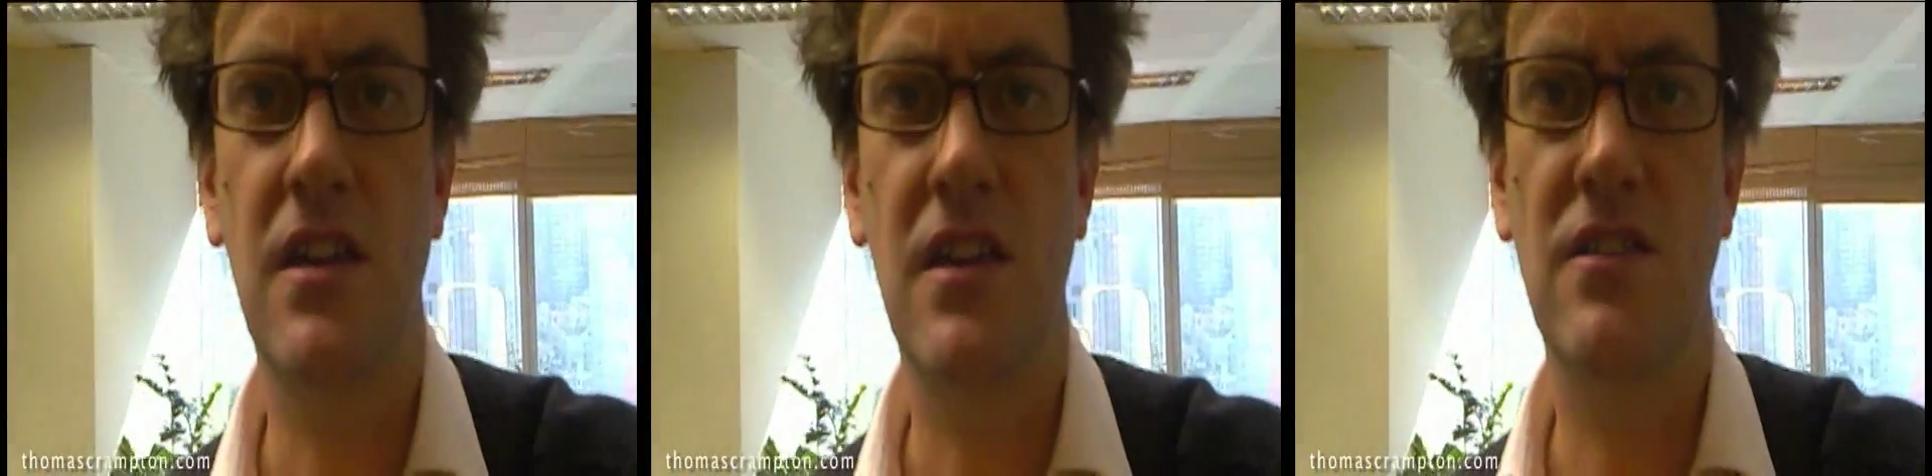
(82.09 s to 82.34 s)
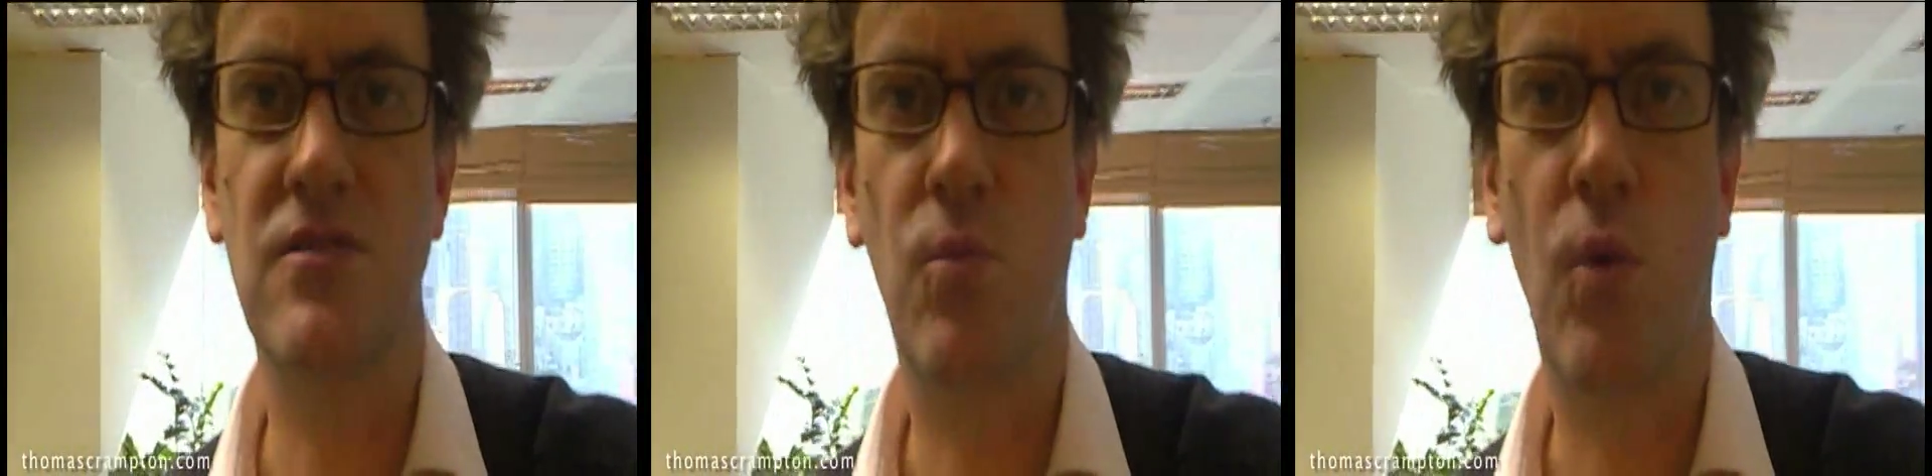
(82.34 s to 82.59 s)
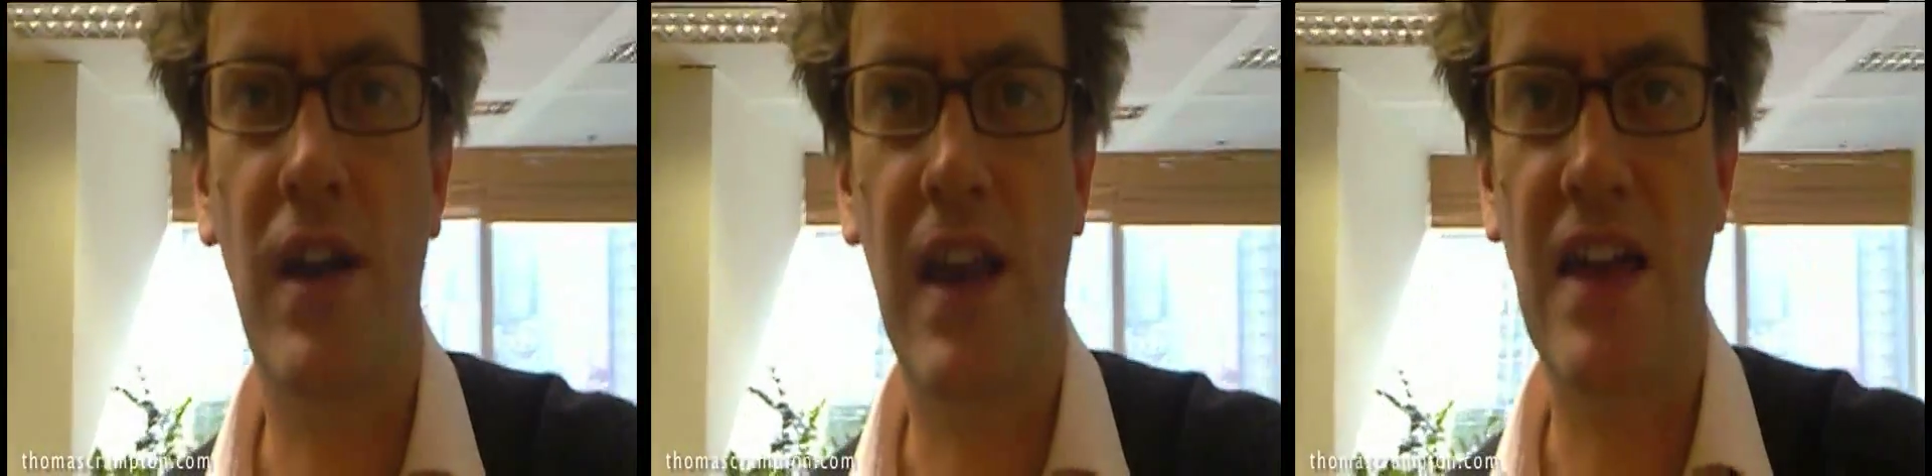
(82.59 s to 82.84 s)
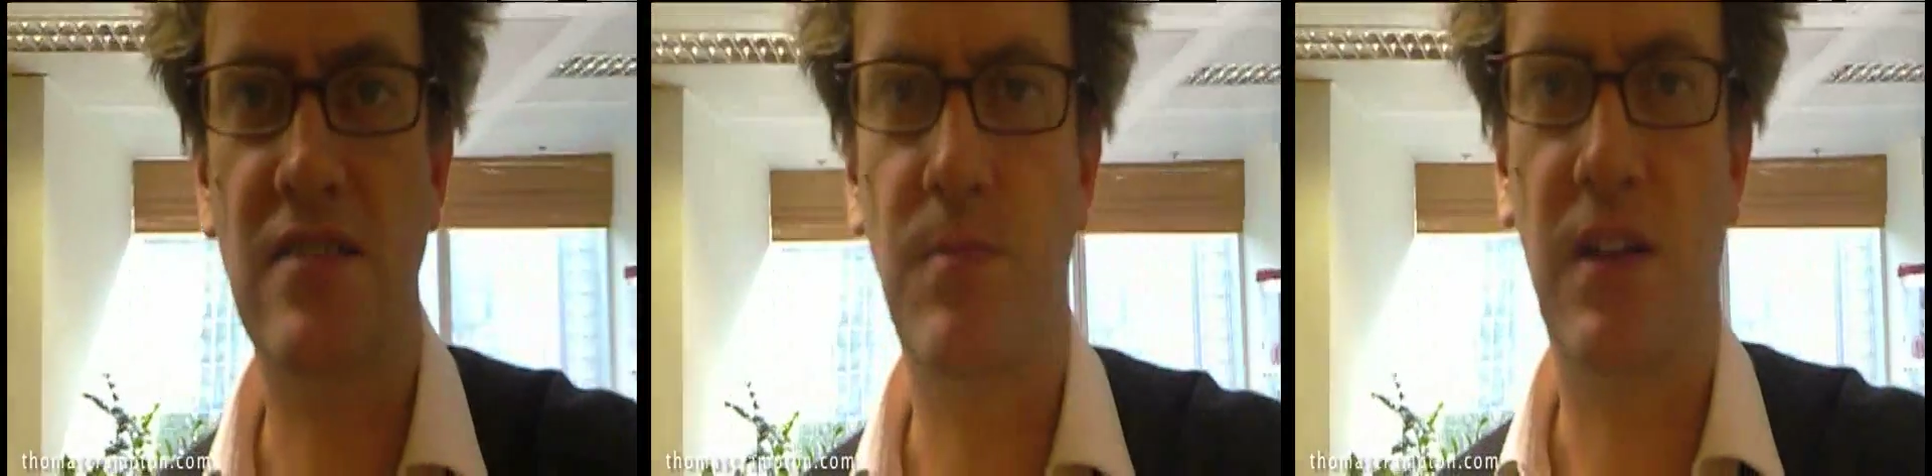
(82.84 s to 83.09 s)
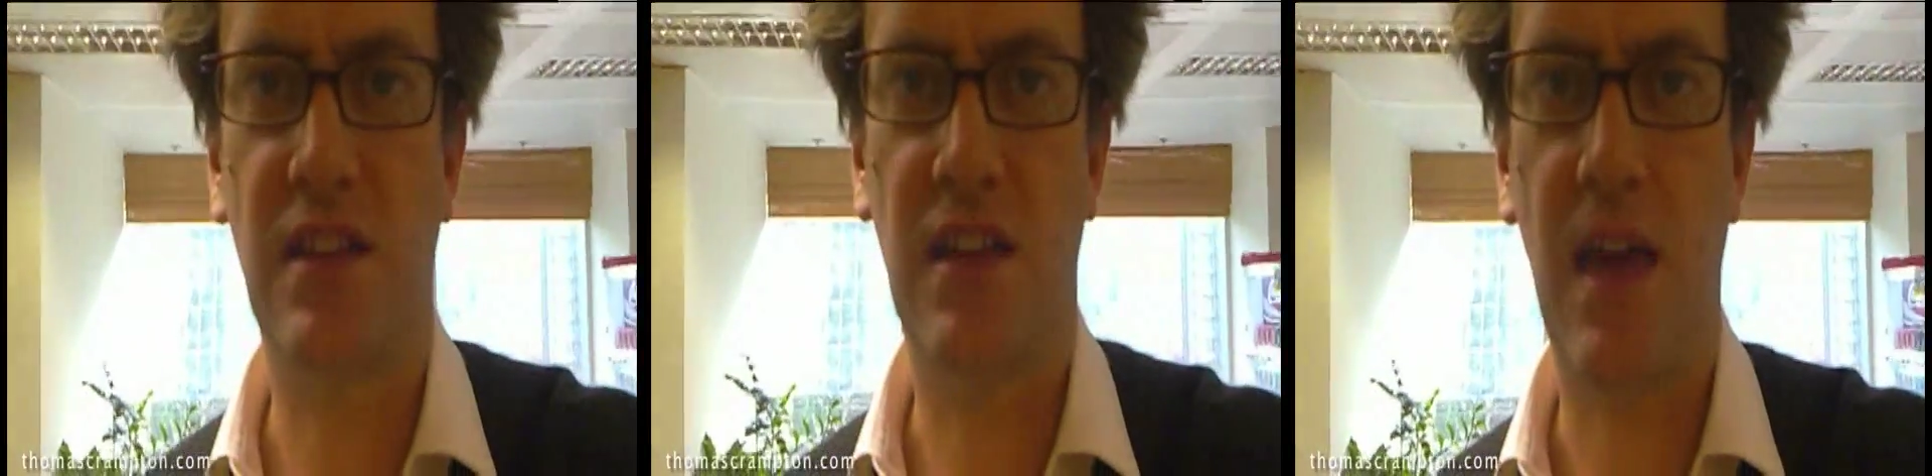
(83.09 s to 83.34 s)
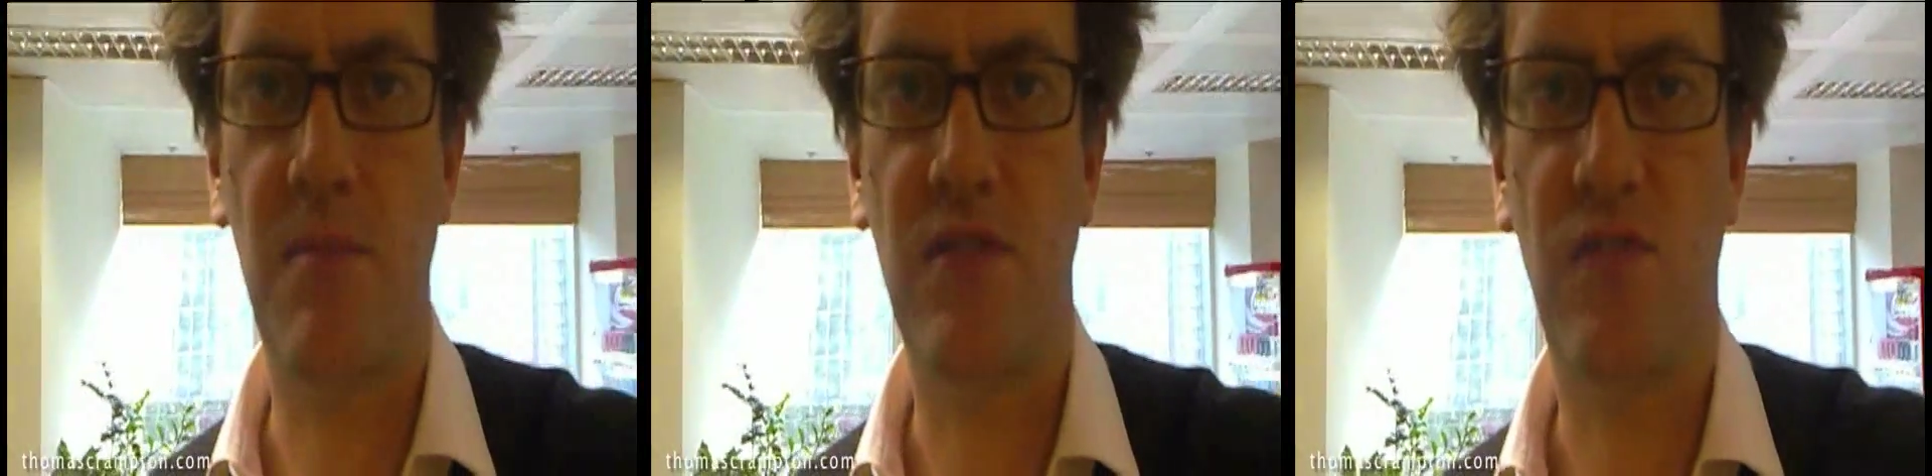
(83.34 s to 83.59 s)
is one aspect that
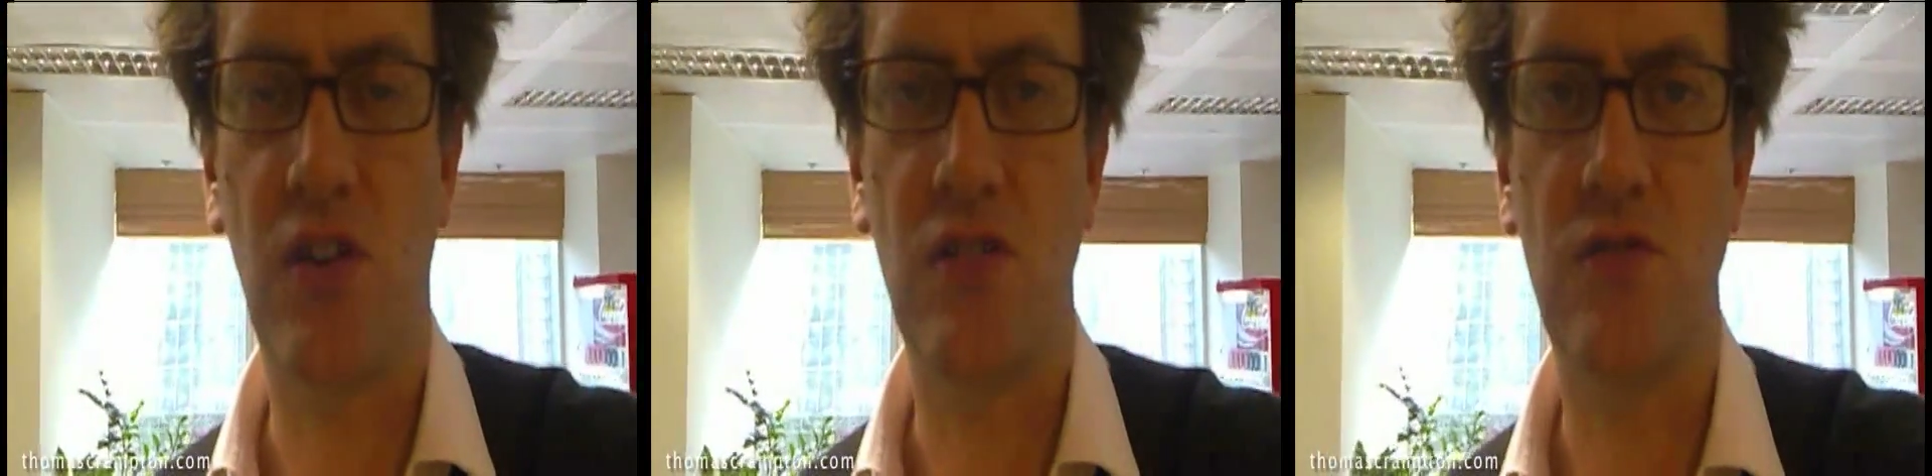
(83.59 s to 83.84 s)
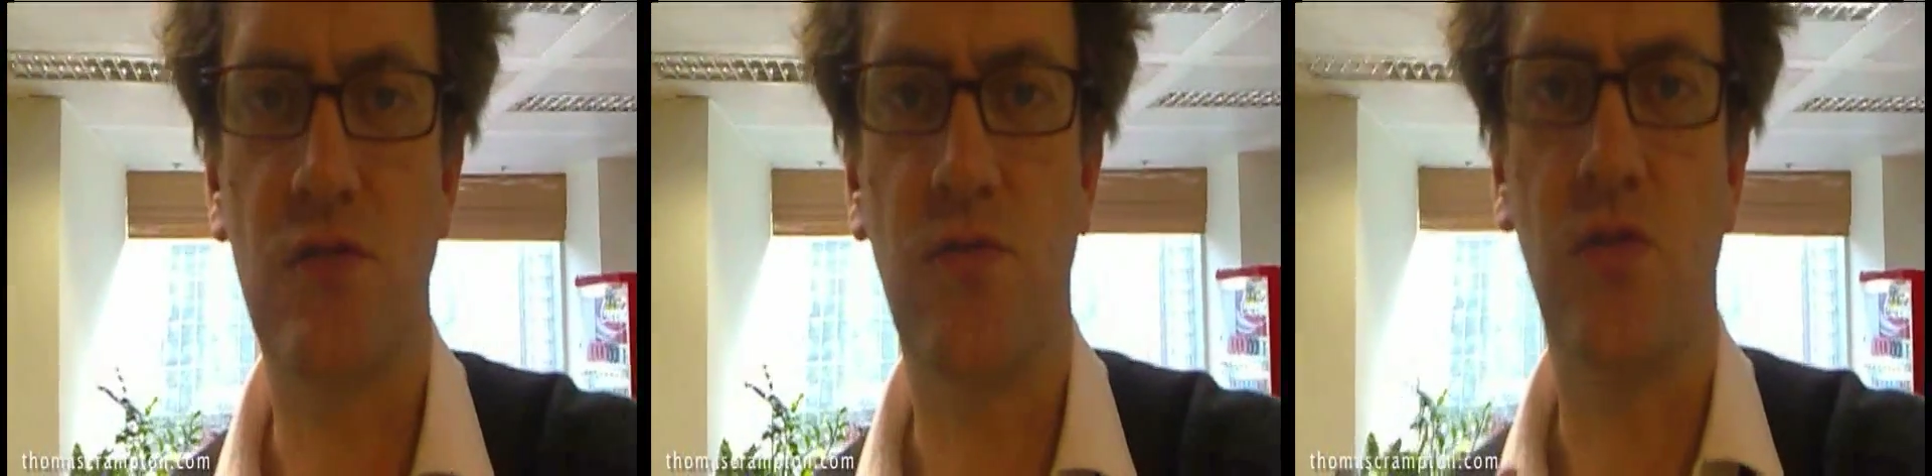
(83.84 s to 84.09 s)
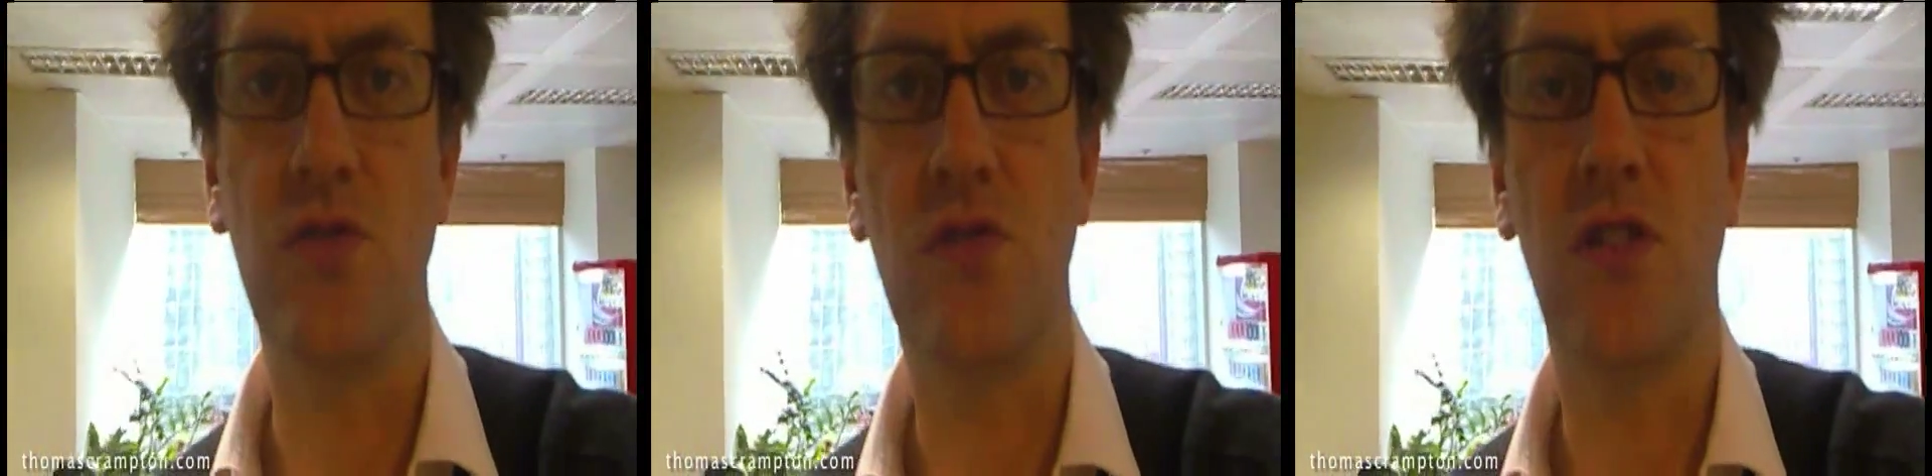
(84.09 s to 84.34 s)
can be very useful.